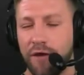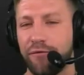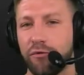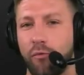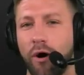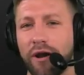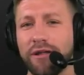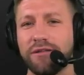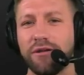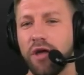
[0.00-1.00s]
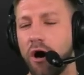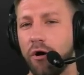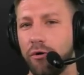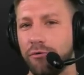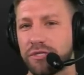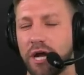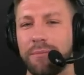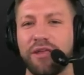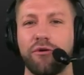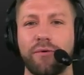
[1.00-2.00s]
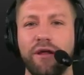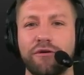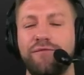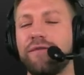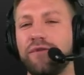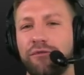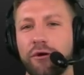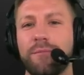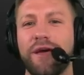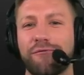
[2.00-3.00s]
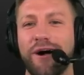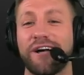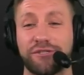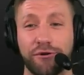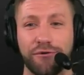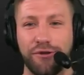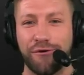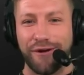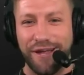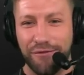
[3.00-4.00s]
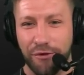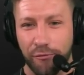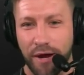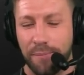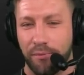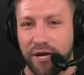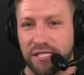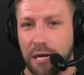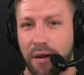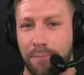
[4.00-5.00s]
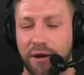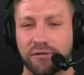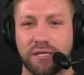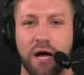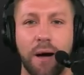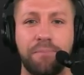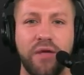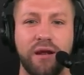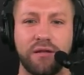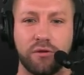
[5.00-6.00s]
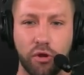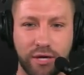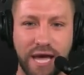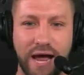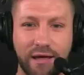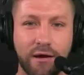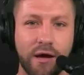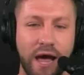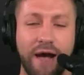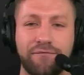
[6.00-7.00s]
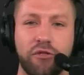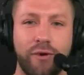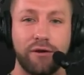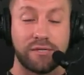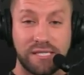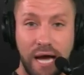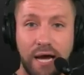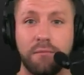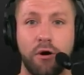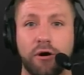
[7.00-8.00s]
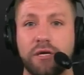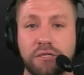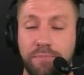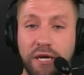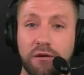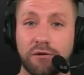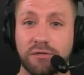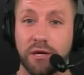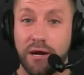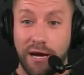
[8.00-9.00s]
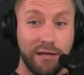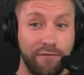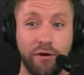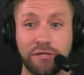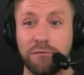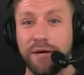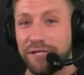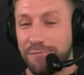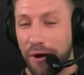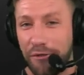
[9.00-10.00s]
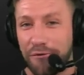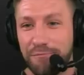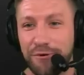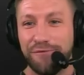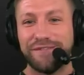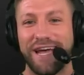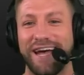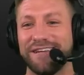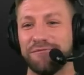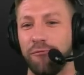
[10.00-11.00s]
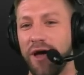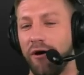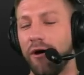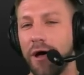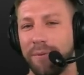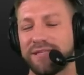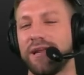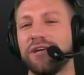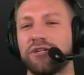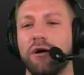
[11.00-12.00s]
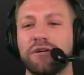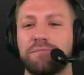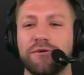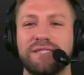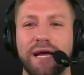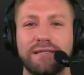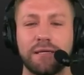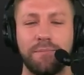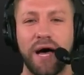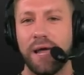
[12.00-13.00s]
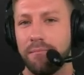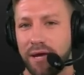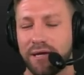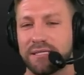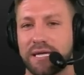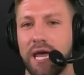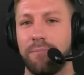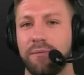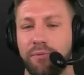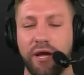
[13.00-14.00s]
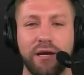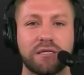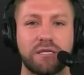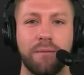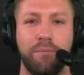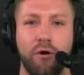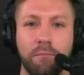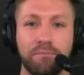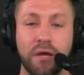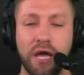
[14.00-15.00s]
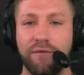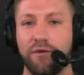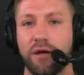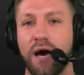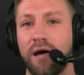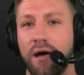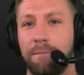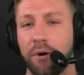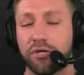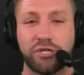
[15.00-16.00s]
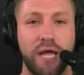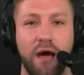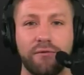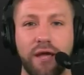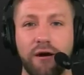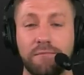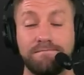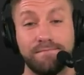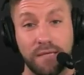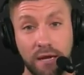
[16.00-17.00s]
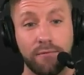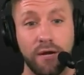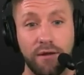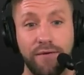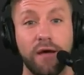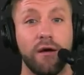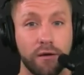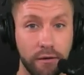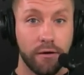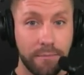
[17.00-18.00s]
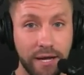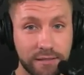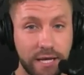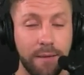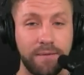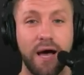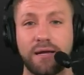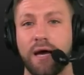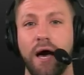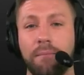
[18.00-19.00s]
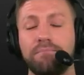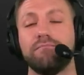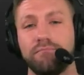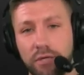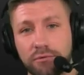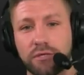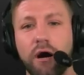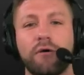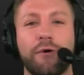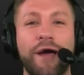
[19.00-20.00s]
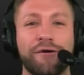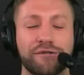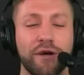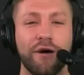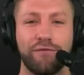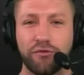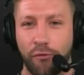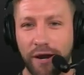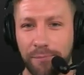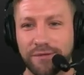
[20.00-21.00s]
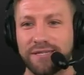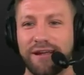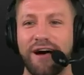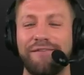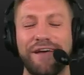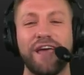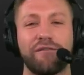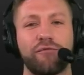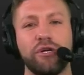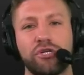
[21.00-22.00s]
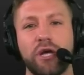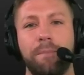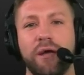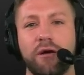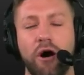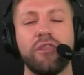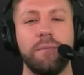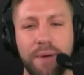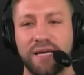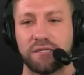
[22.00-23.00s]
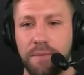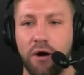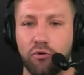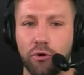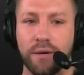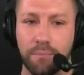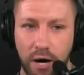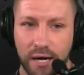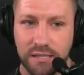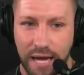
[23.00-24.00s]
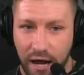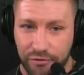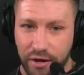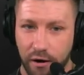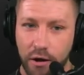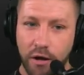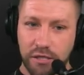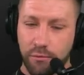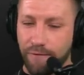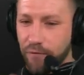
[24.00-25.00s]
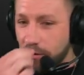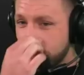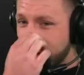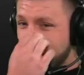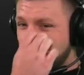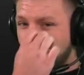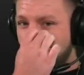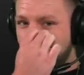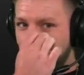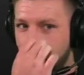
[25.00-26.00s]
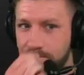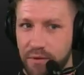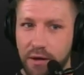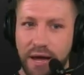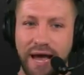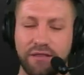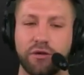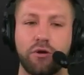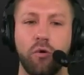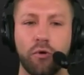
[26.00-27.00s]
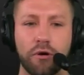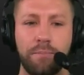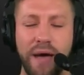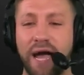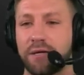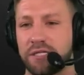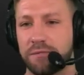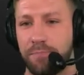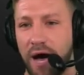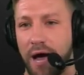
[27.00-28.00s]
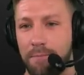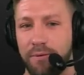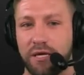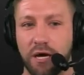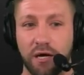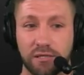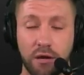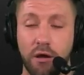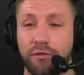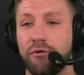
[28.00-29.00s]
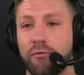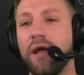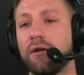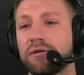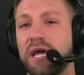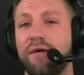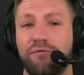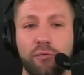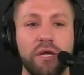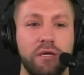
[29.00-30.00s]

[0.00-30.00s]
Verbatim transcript: you're wanting to know who's going to make the Raiders' 53-man roster, you're in the right place. Coming up here is an updated look at it after the Raiders signed Marcus Peters, and they've also made some other moves as well. But today's show is presented by Manscaped, and plain and simple, if you got a bush down there, get rid of it. Go to manscaped.com. Use code Raiders for 20% off and free shipping on the best male grooming products out there. So we're first going to start here at the quarterback spot because the Raiders have three